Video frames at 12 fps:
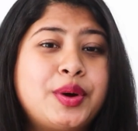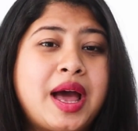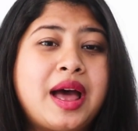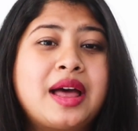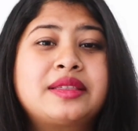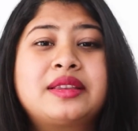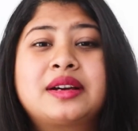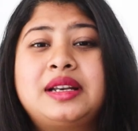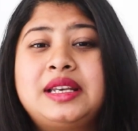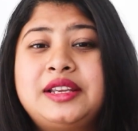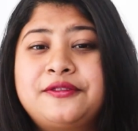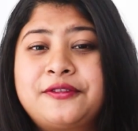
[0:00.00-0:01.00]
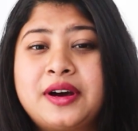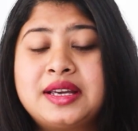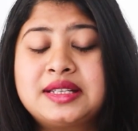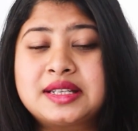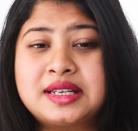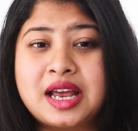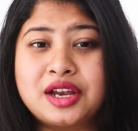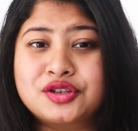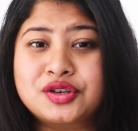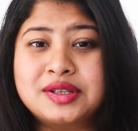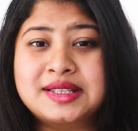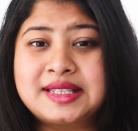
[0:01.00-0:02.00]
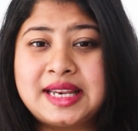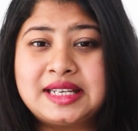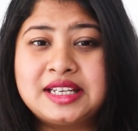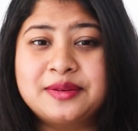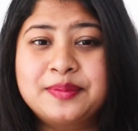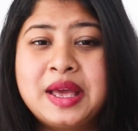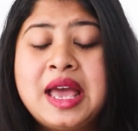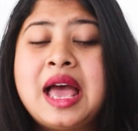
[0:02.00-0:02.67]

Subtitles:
at the Khalifa International Stadium